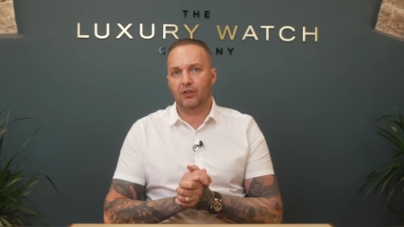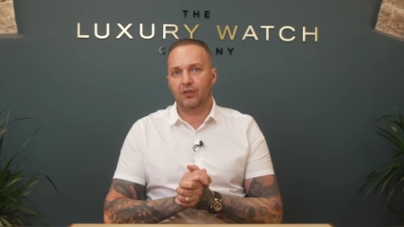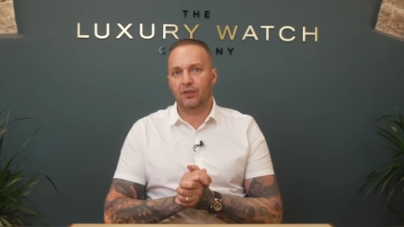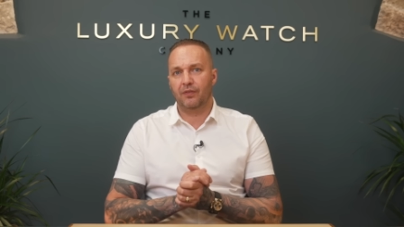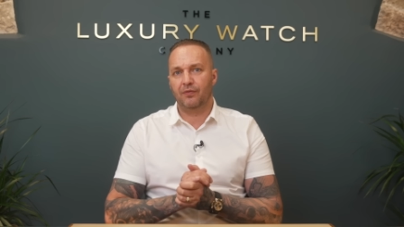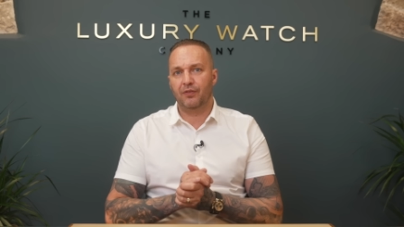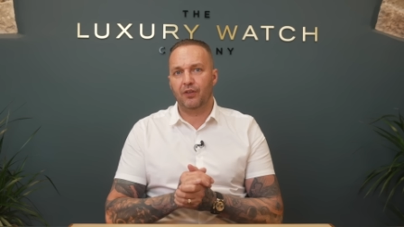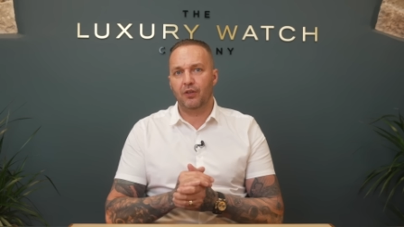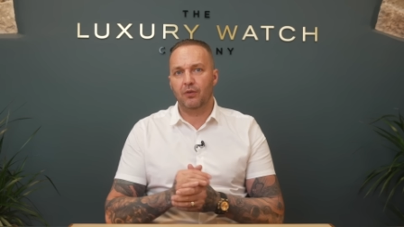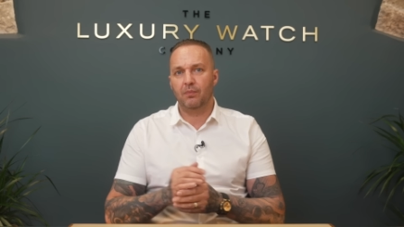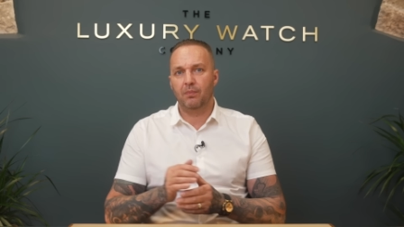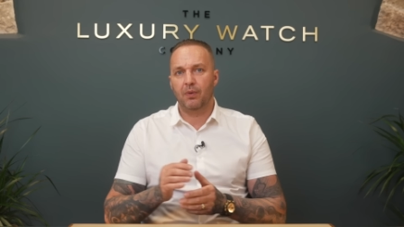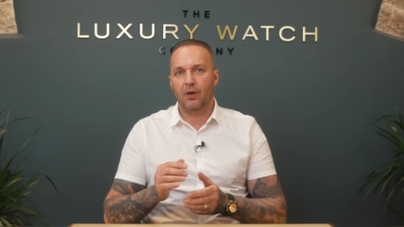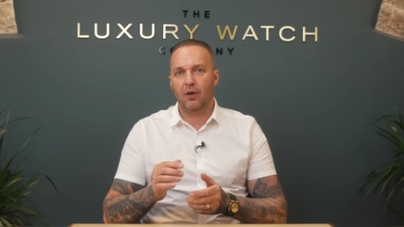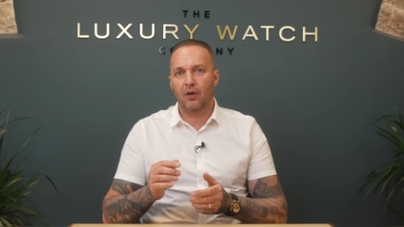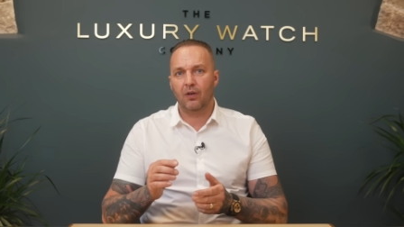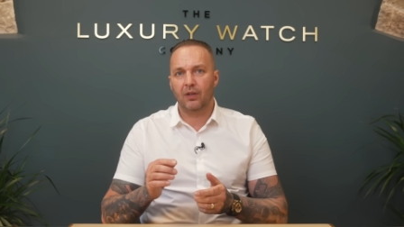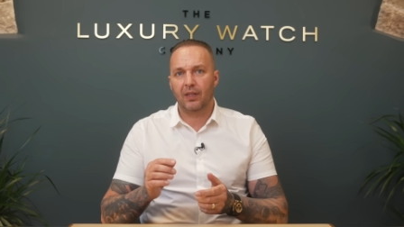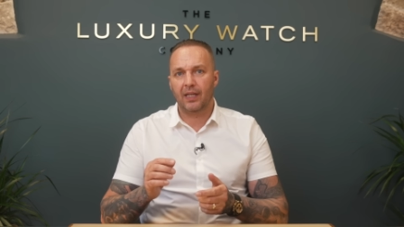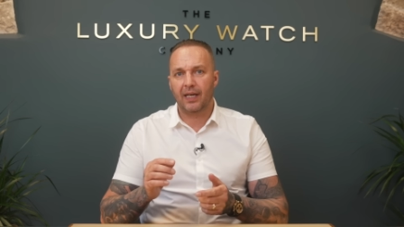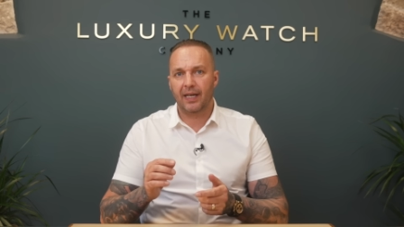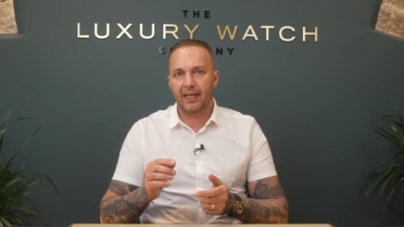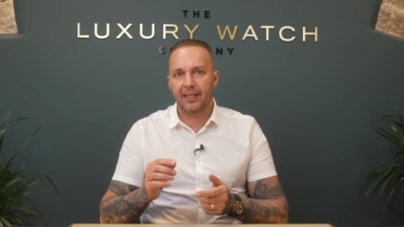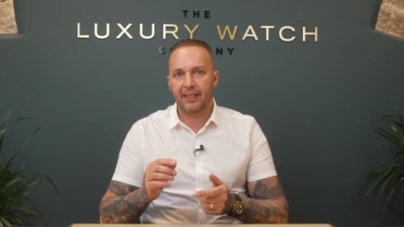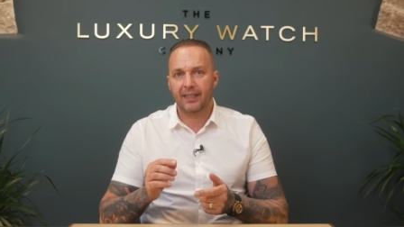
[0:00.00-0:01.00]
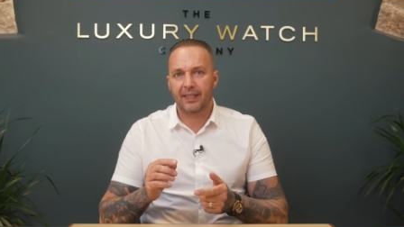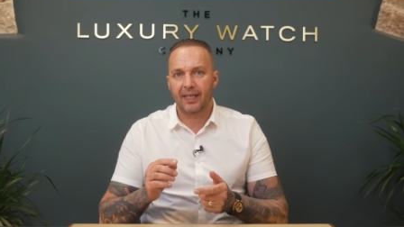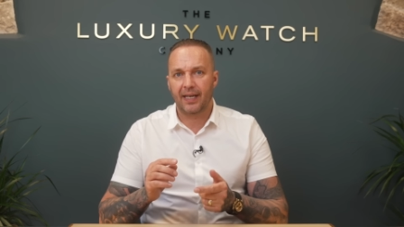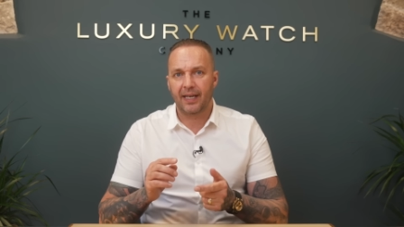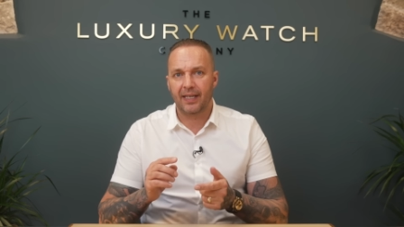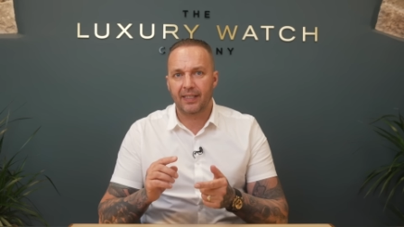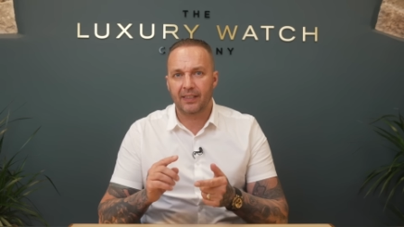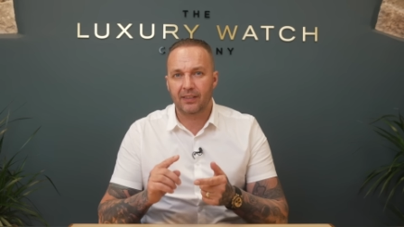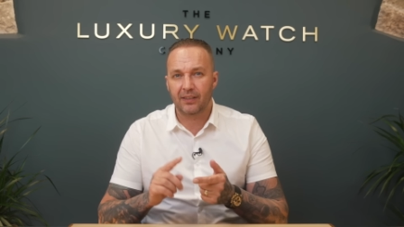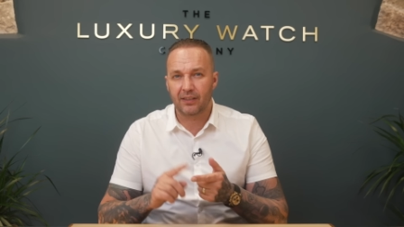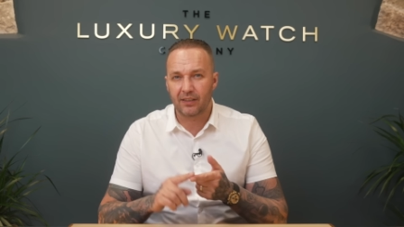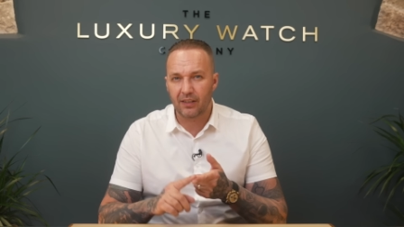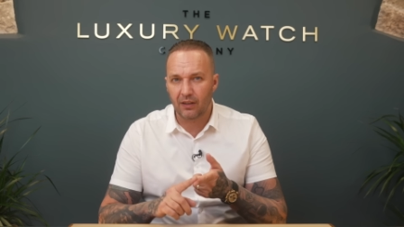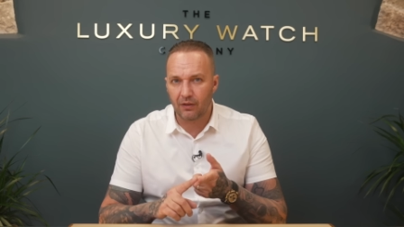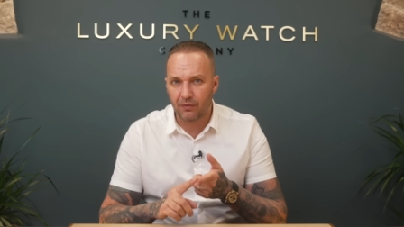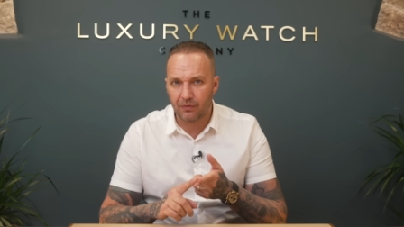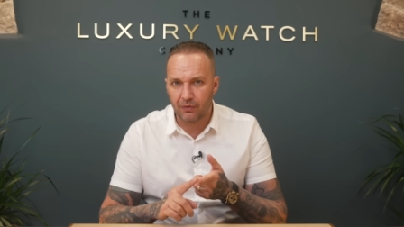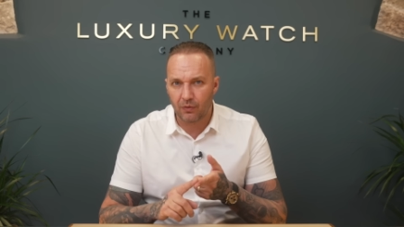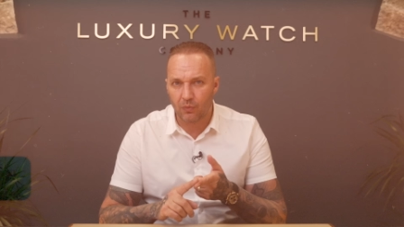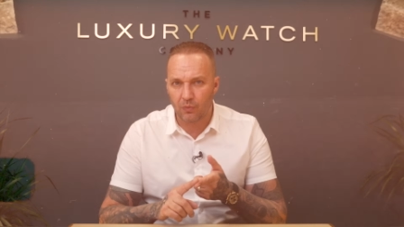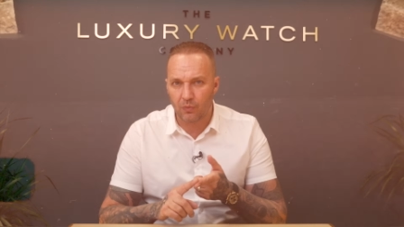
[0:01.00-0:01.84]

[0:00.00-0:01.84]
So if you bought like a silver